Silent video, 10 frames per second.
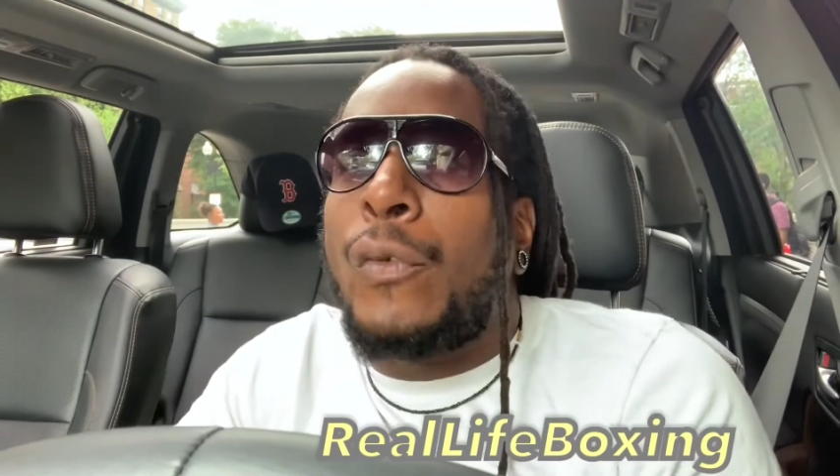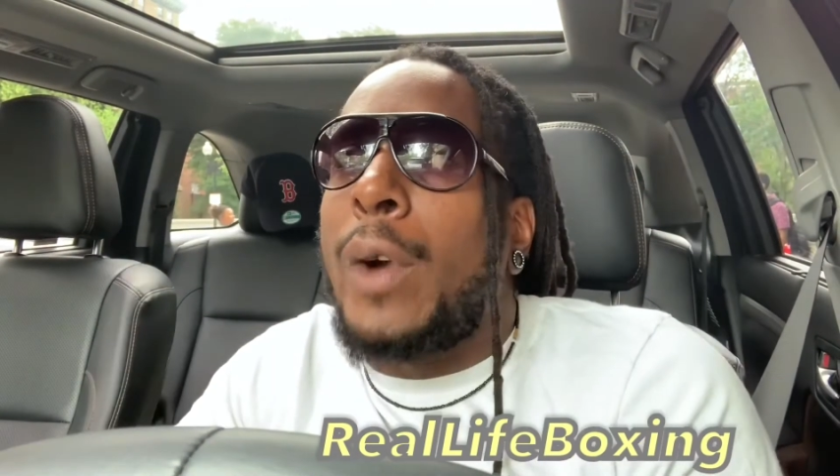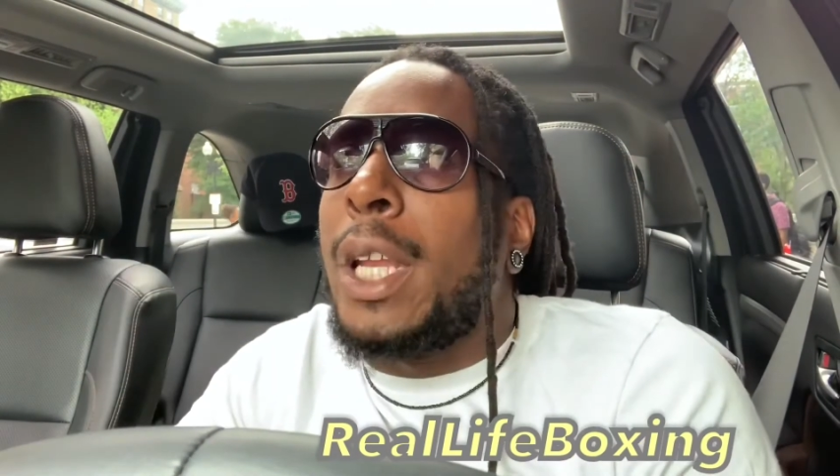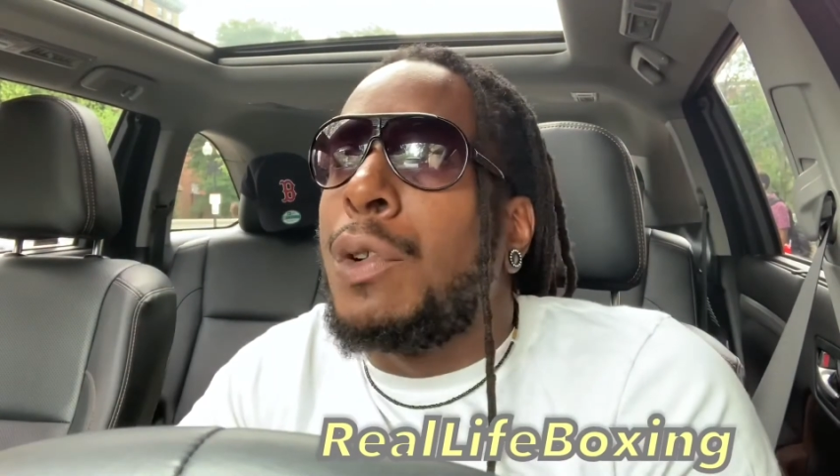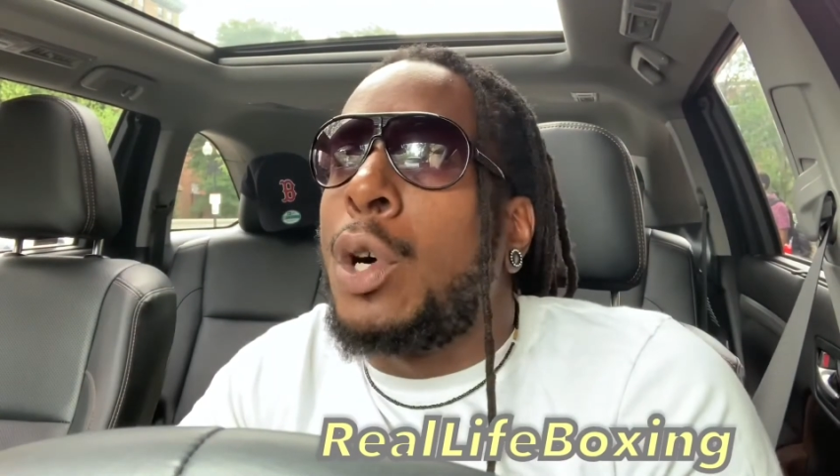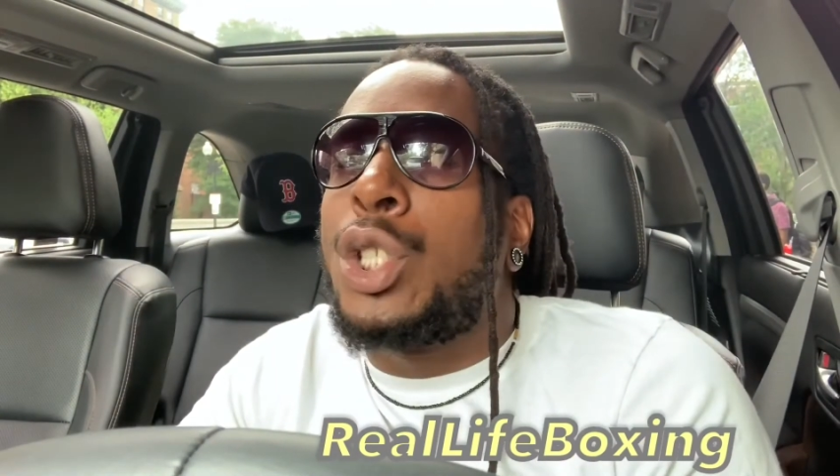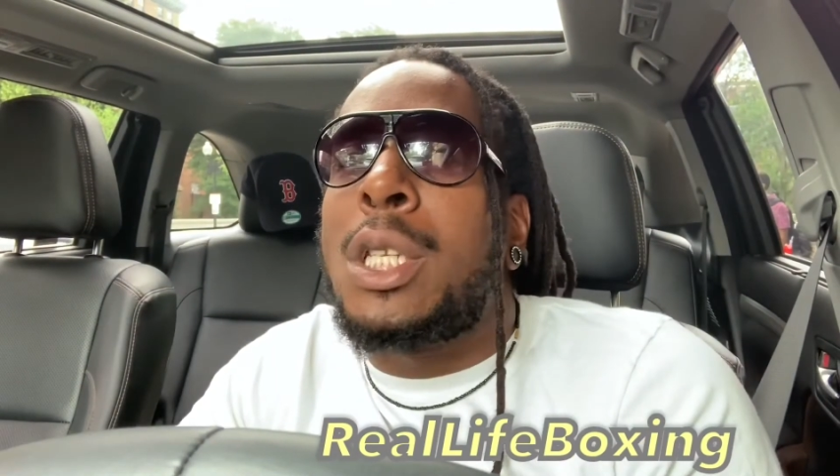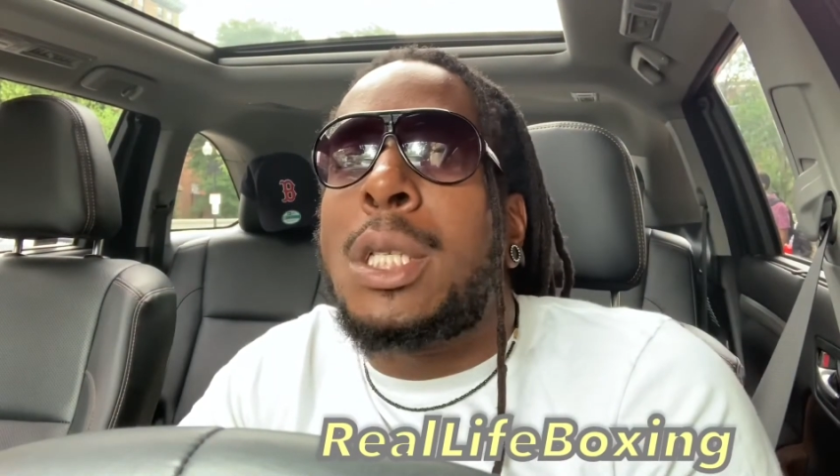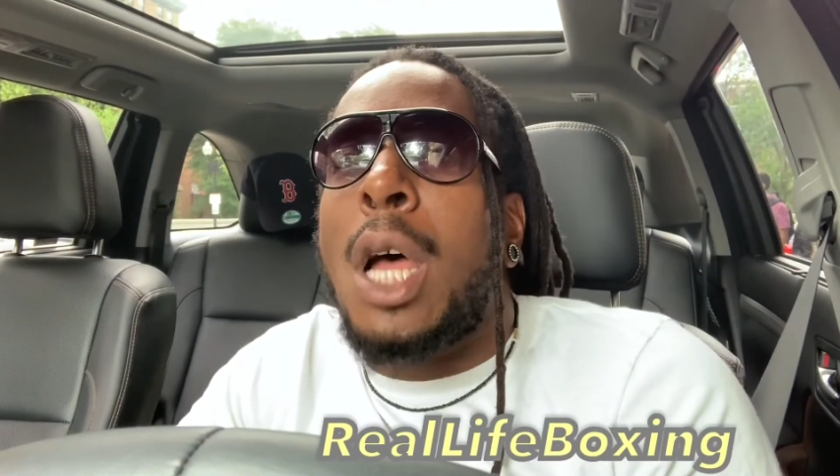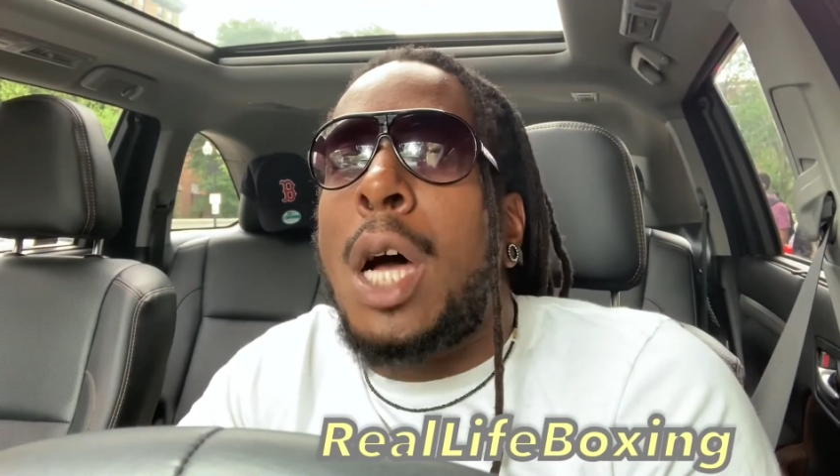Freddie
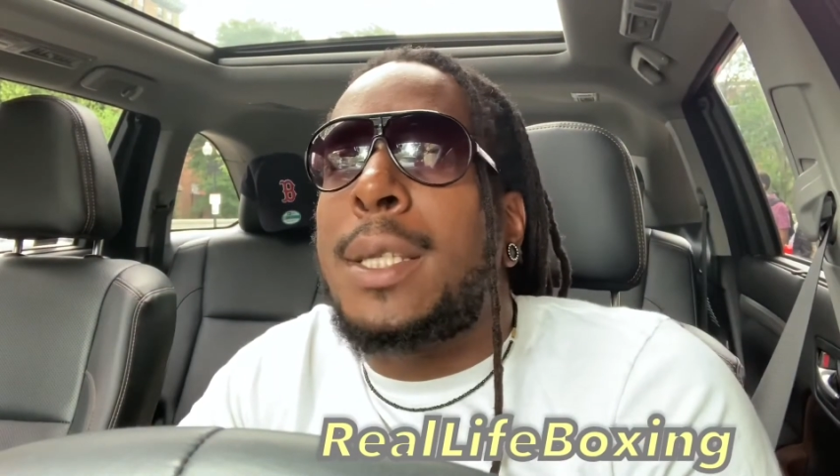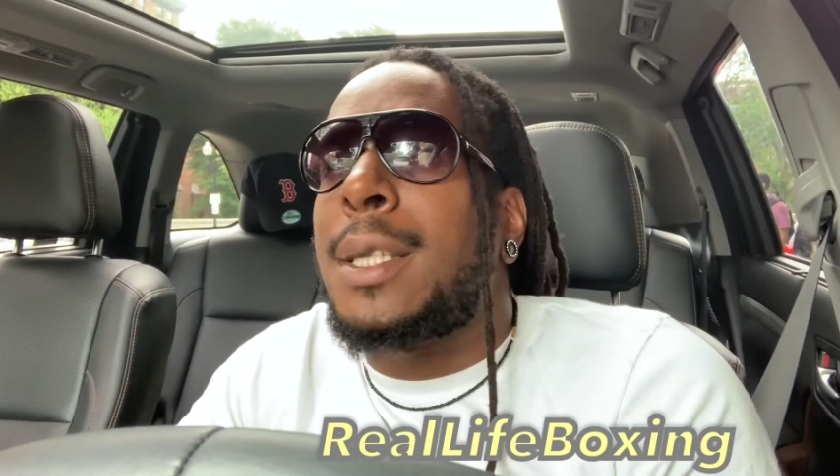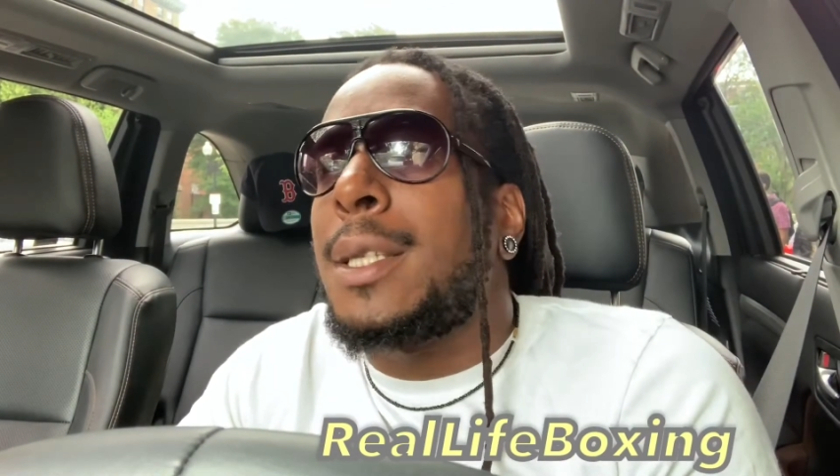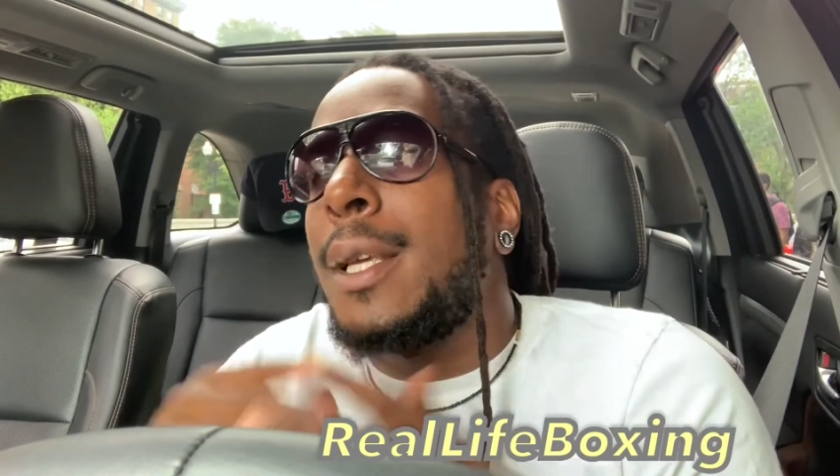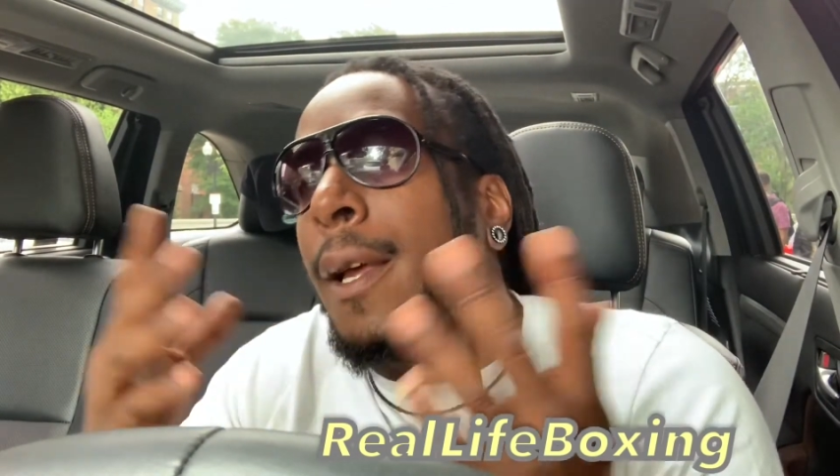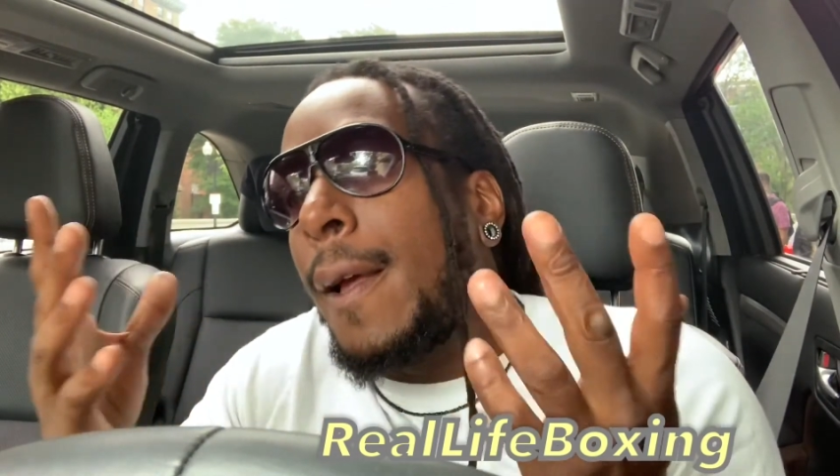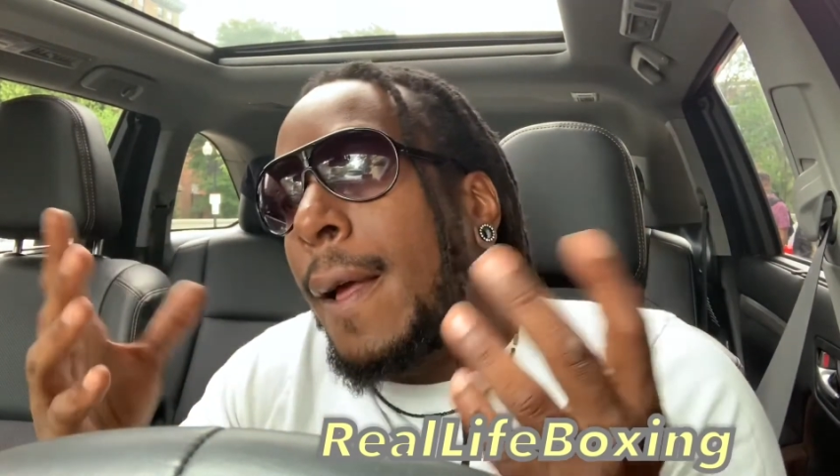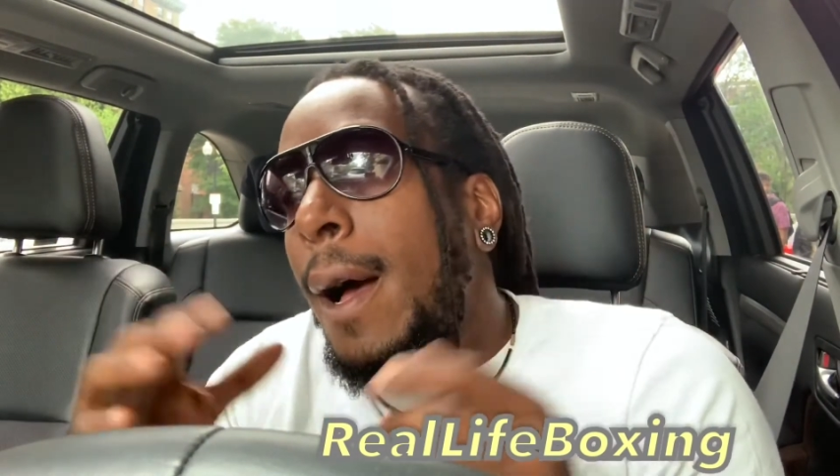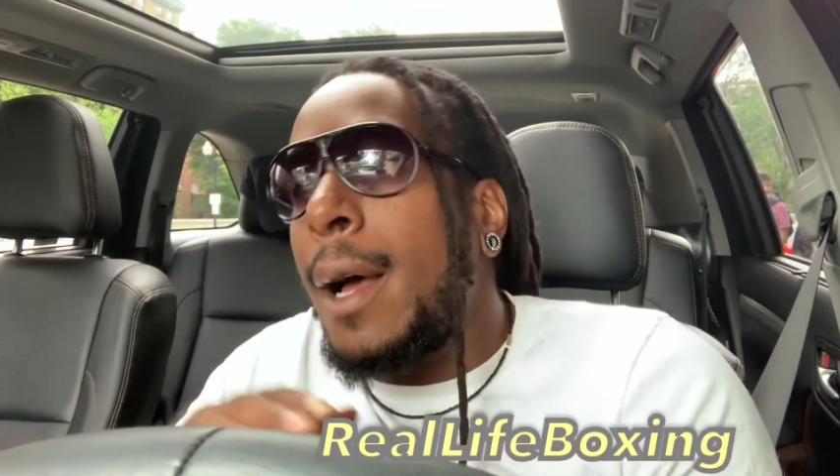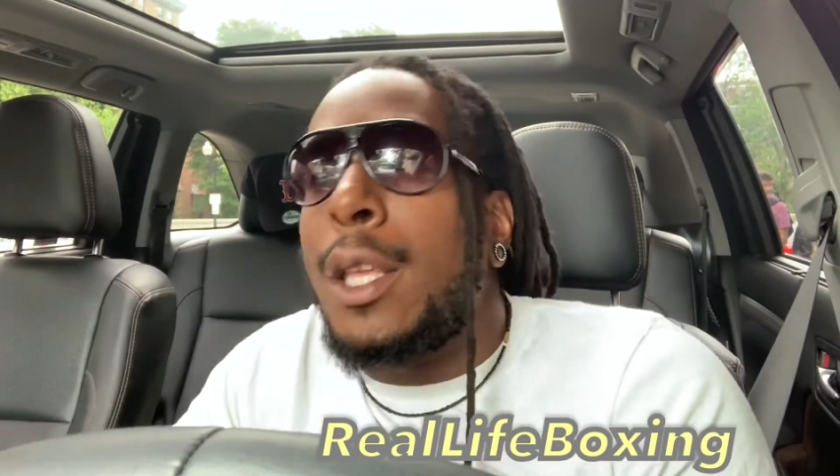Roach's thoughts.
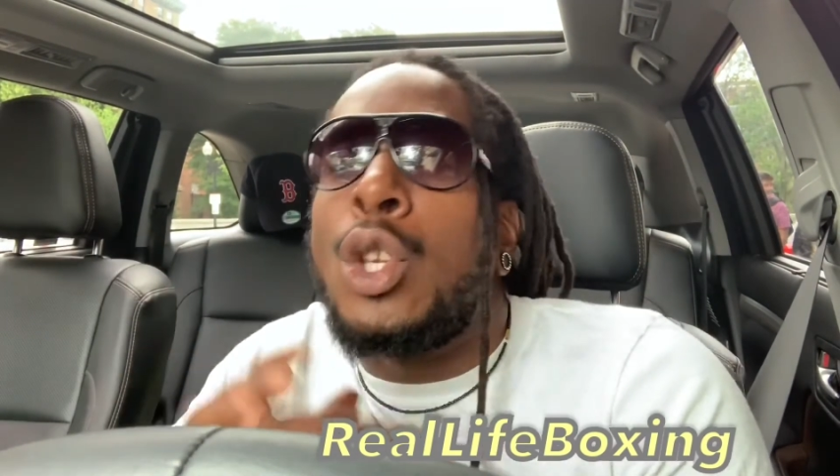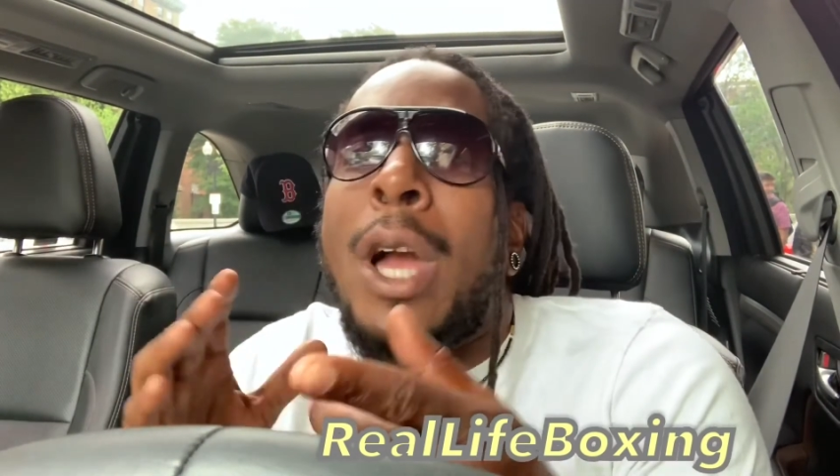You